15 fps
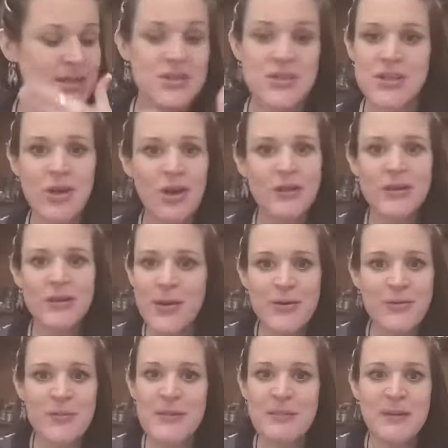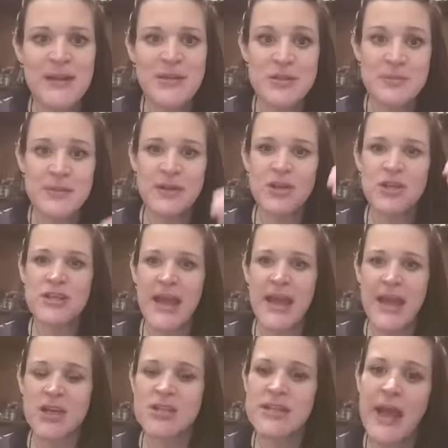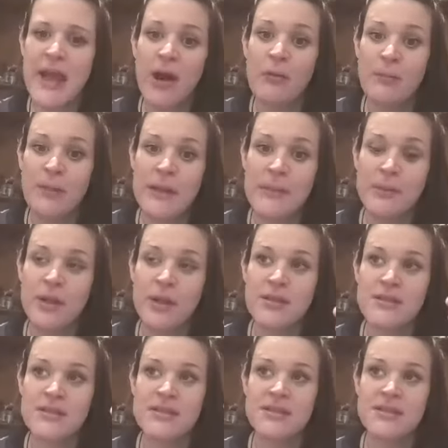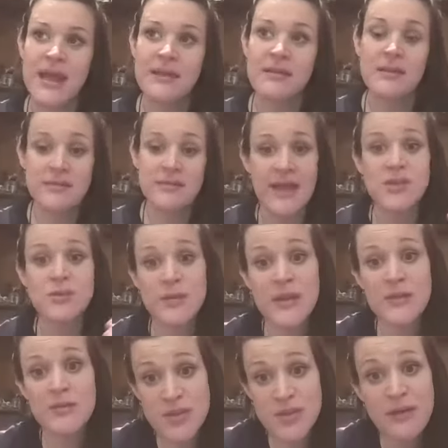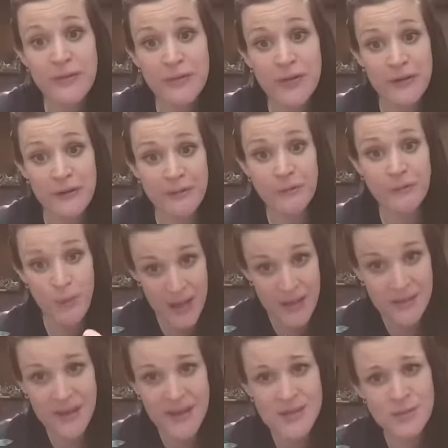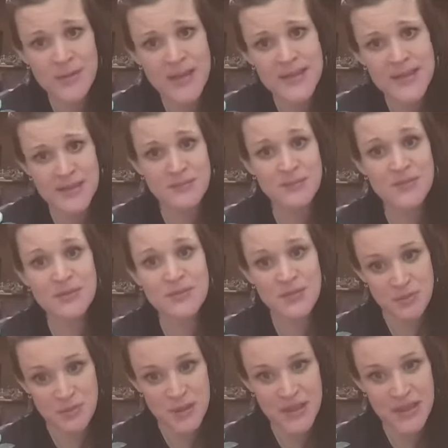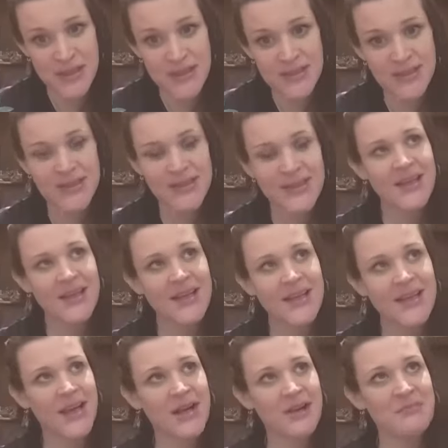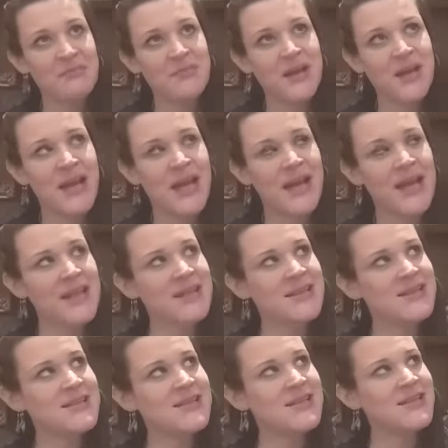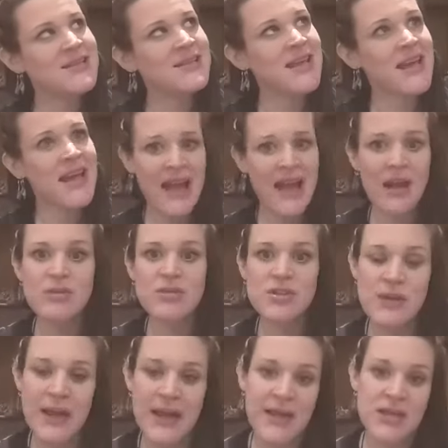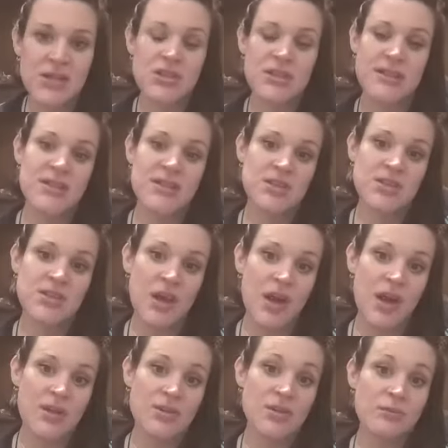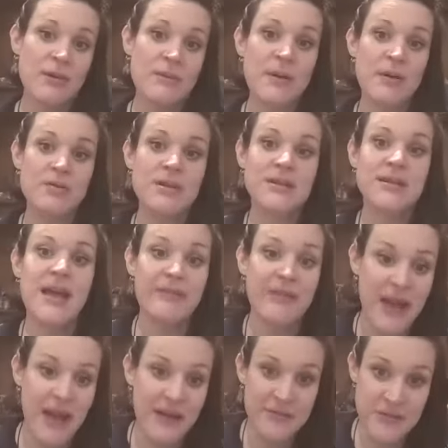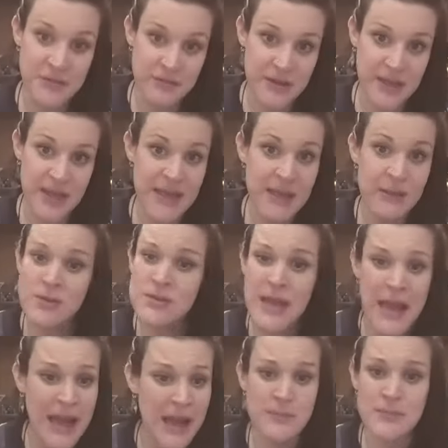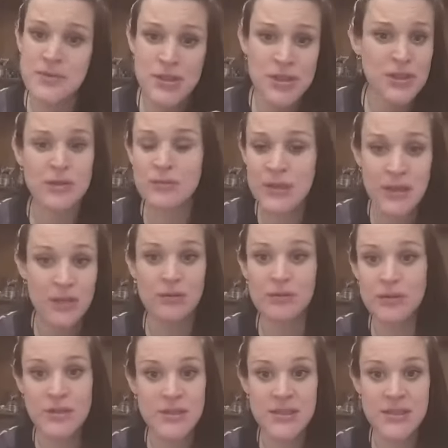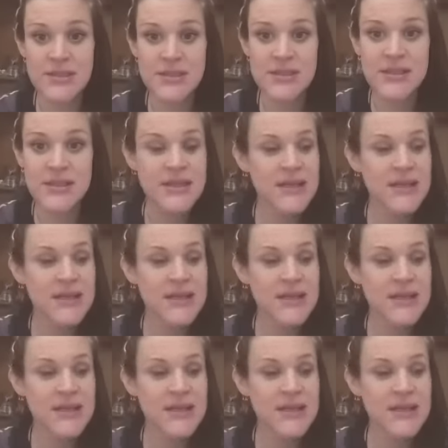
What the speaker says: she got a load of people in just because she actually helped people understand that that's what they were suffering with, that's what their symptoms were, and that how to actually start to rebuild a life after it. And it was absolutely gorgeous.